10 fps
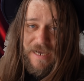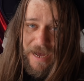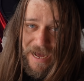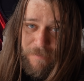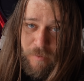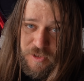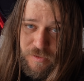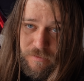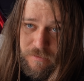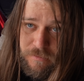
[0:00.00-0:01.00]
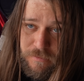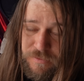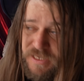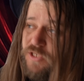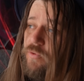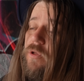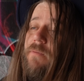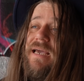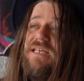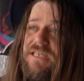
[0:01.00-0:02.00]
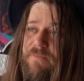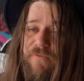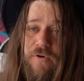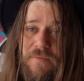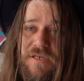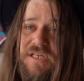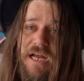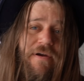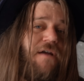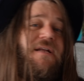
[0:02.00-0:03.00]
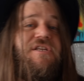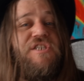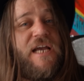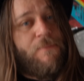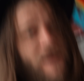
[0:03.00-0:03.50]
Carbottle. These are all amazing performers, and I recommend you check them